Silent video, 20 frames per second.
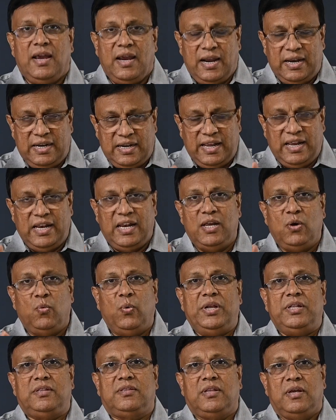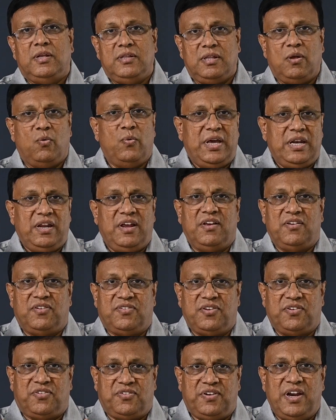in dealing with the various
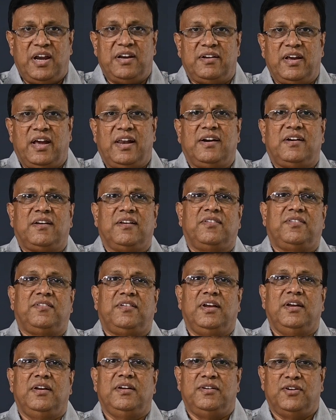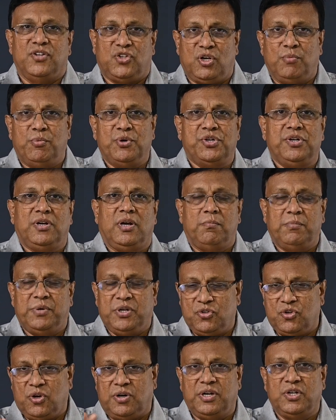state electricity distribution
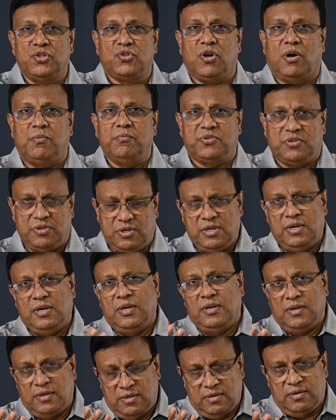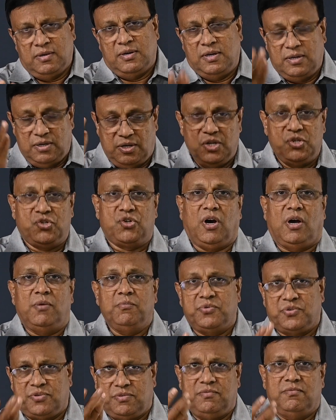companies or DISCOMs.
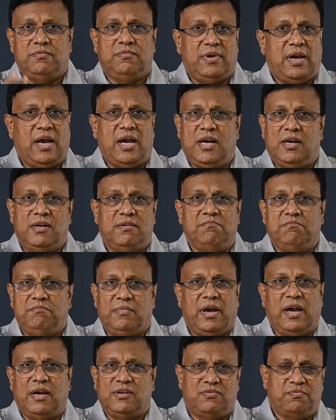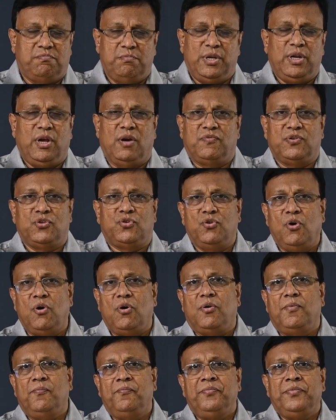DISCOMs, uh, as many of us
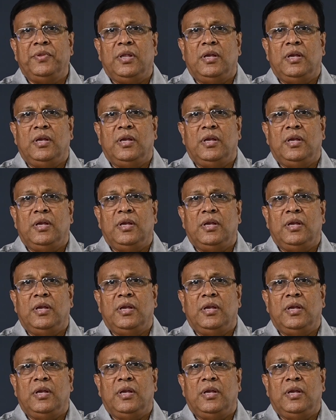know,